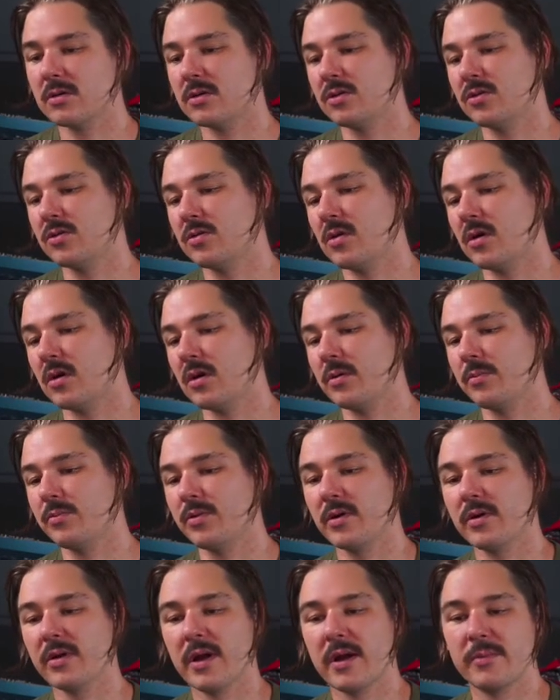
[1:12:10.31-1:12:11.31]
who are
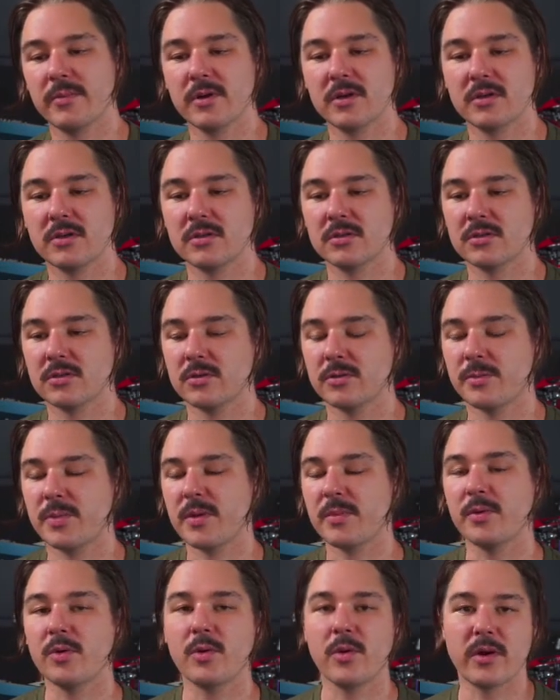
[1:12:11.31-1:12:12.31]
programmers or people
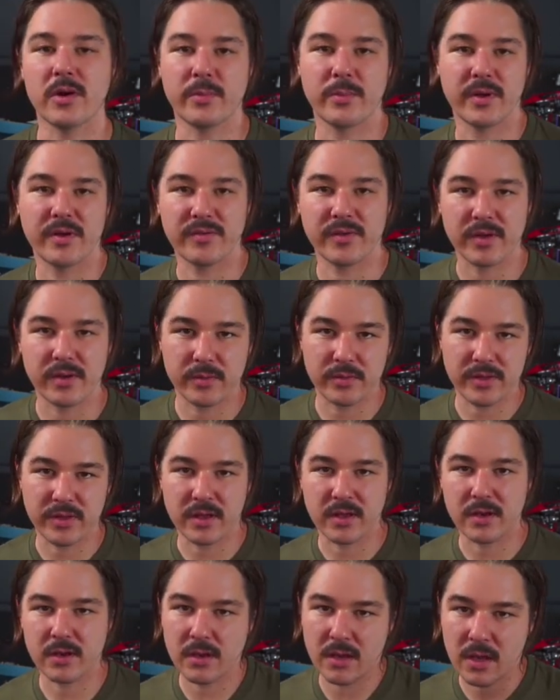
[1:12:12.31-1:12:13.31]
who want to pivot
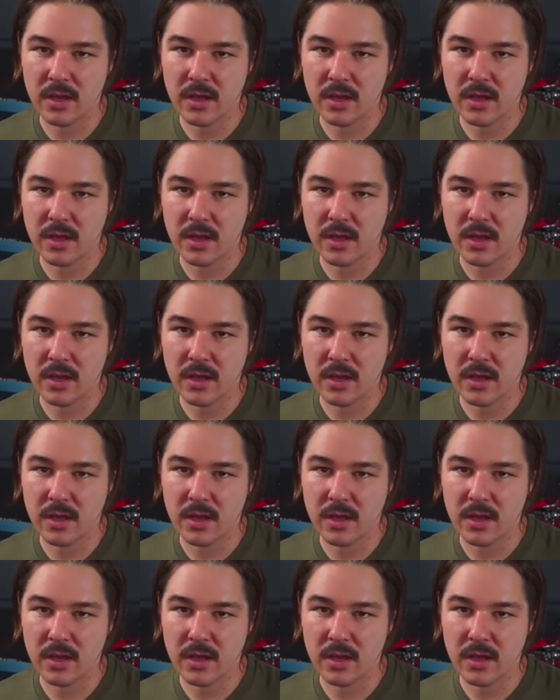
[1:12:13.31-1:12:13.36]
within